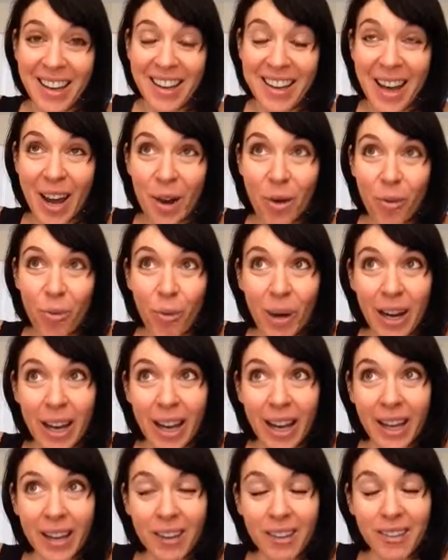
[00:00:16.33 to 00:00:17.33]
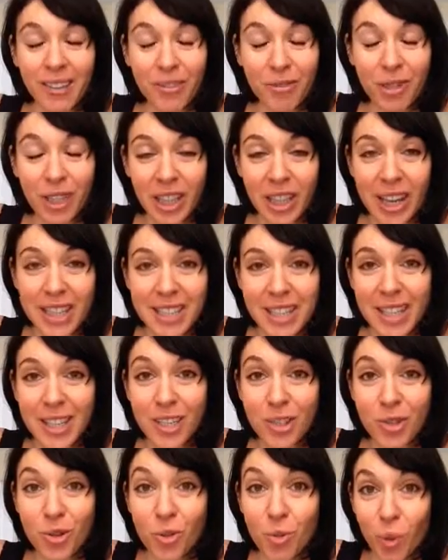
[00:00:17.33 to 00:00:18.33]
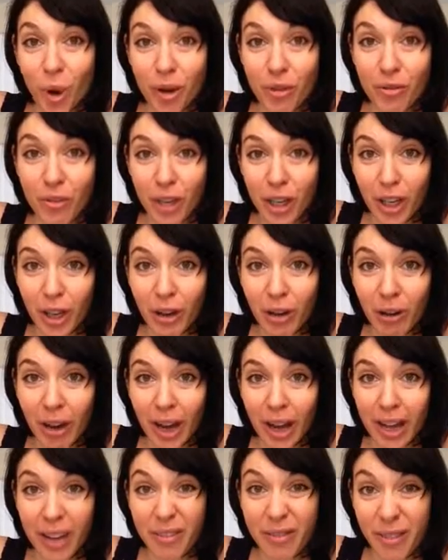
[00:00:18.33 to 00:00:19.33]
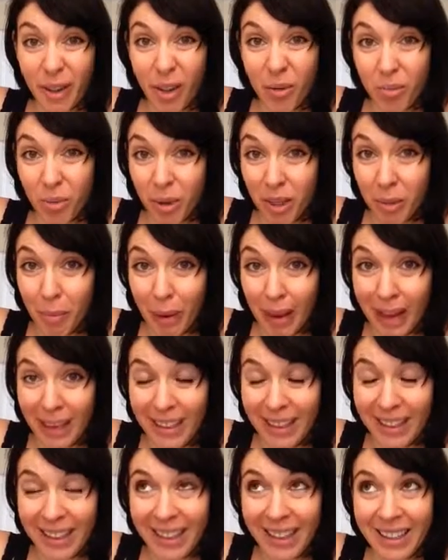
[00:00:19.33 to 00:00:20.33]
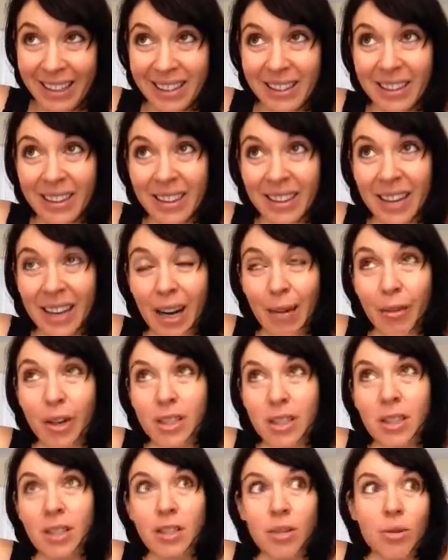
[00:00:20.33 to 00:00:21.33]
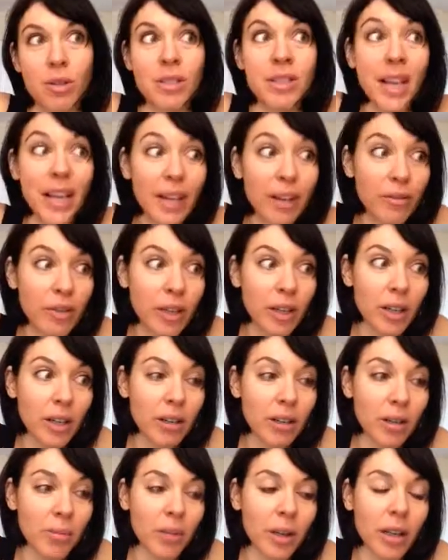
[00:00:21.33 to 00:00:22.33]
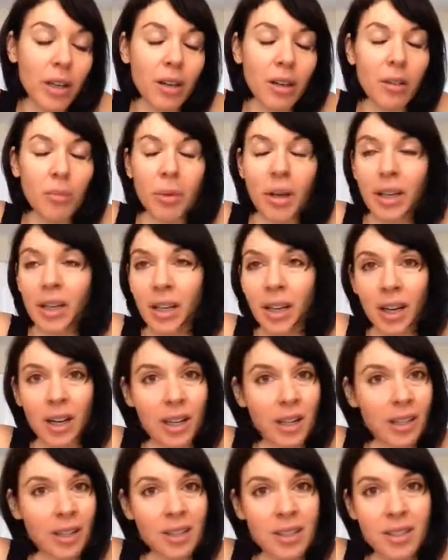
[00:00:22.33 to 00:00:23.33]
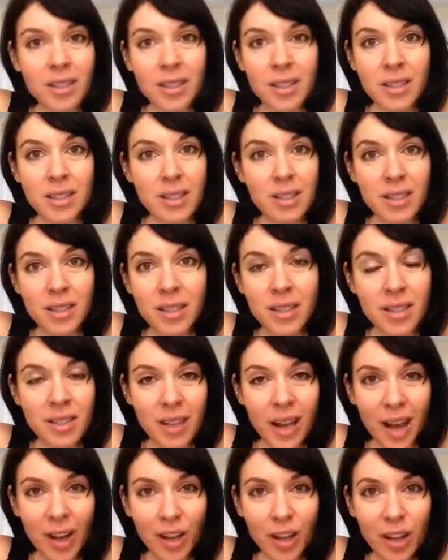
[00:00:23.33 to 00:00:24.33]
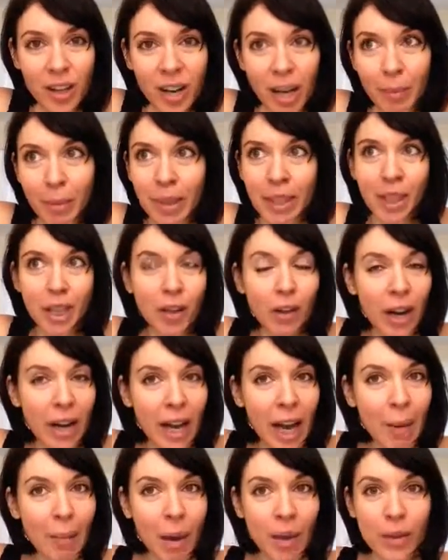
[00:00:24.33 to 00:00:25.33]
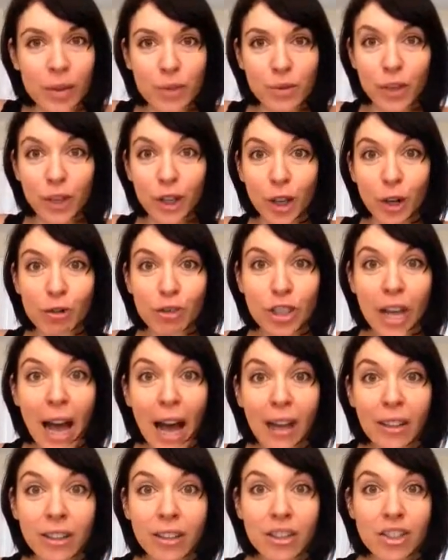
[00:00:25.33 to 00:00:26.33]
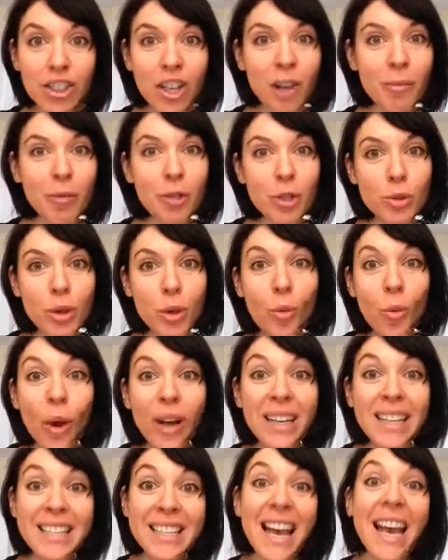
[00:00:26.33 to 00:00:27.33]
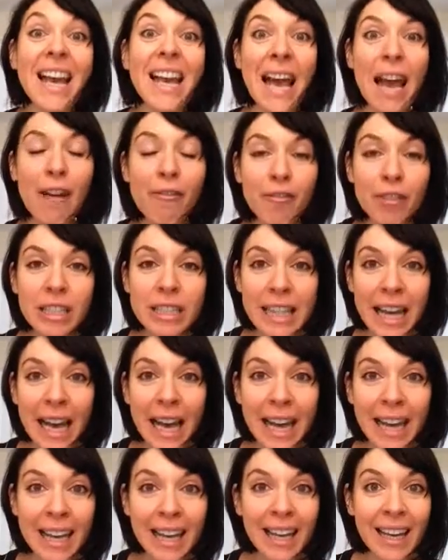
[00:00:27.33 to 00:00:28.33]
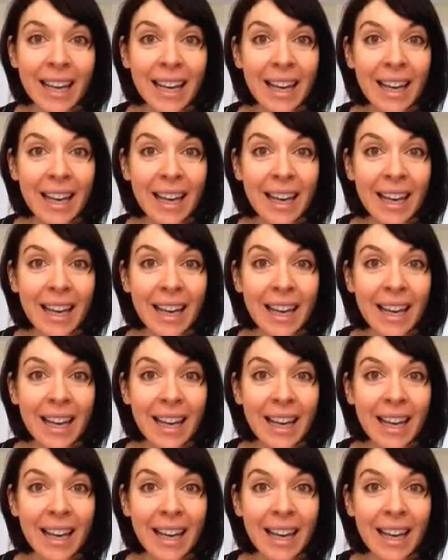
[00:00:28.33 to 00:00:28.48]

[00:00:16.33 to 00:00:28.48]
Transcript: Now, when I realized I didn't do one video, I felt pretty bad. And then I realized I didn't do a second video. I'm like, oh my God, this is, this is not good. I mean, here I am on this video challenge and I've been doing one a day every day.